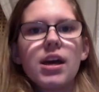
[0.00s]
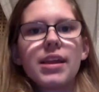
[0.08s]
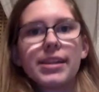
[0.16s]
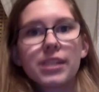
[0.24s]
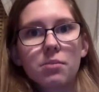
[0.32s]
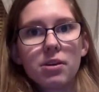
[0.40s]

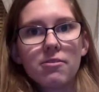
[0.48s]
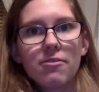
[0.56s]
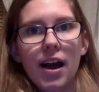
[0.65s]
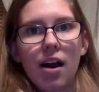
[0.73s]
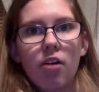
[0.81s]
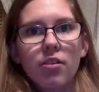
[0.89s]
This can be
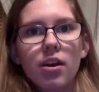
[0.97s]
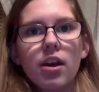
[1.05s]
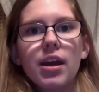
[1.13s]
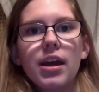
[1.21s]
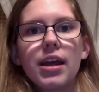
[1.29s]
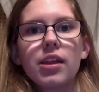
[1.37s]
found
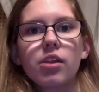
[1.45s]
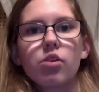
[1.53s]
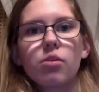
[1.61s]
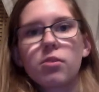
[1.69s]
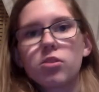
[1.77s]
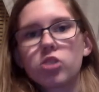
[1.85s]
in the
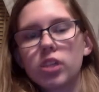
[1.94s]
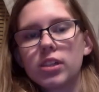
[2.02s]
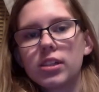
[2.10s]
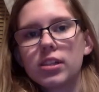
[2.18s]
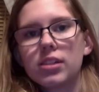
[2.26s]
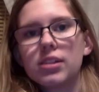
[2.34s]
criminal
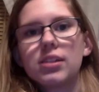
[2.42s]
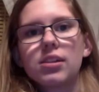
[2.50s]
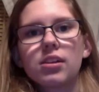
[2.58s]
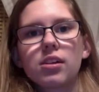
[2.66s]
justice